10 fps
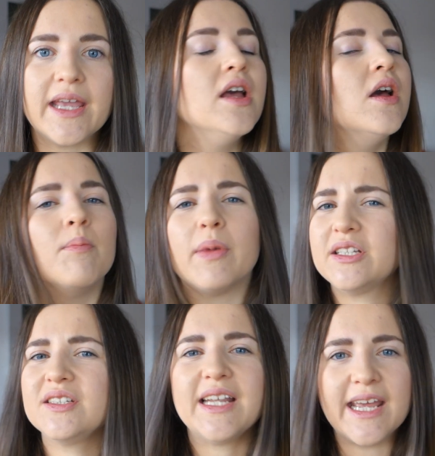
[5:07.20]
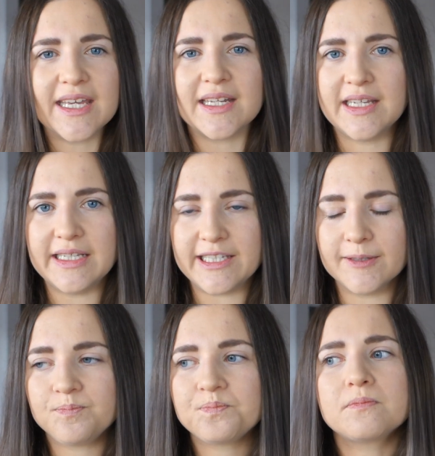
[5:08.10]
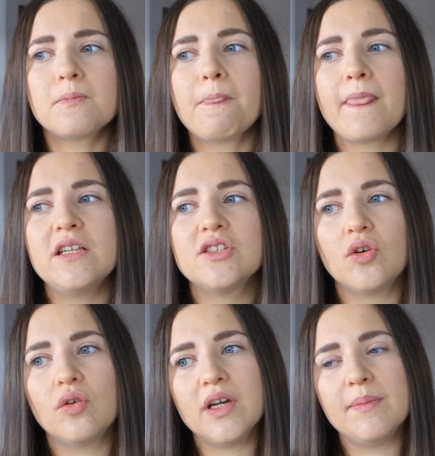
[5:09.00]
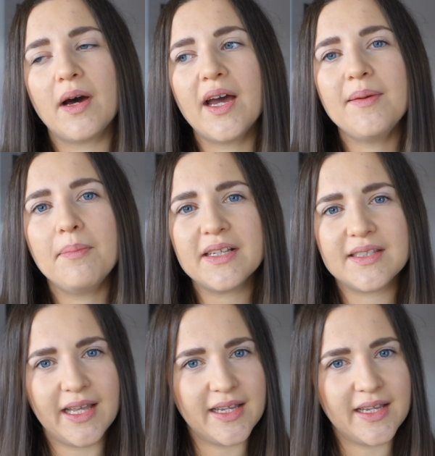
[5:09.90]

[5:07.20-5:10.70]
day, but take it easy. So in my best